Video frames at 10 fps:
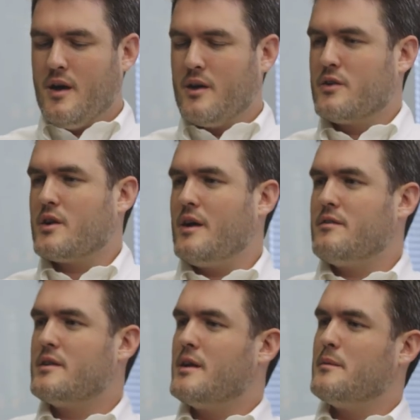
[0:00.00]
on your
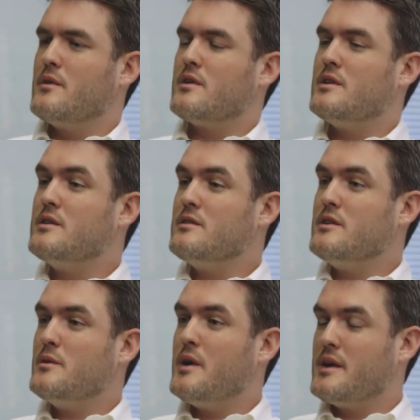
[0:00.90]
coffee table,
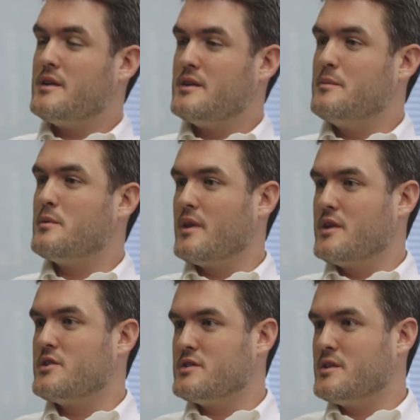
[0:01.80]
clearly you had a deep
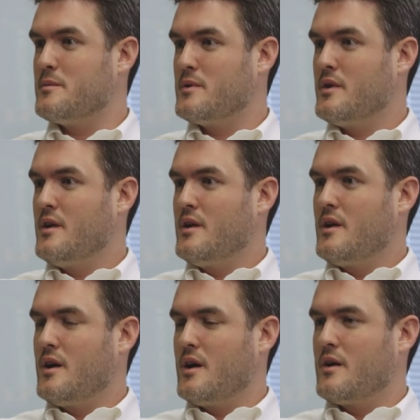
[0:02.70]
relationship yeah.
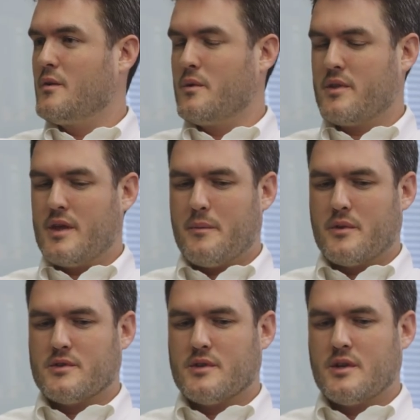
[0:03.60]
uh, with that
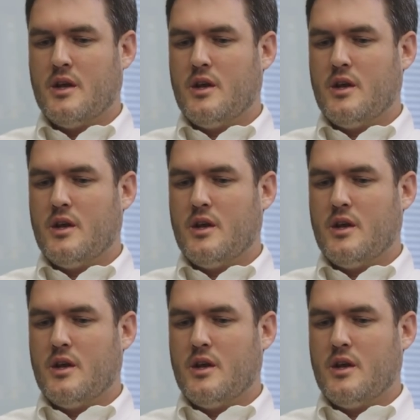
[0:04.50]
person.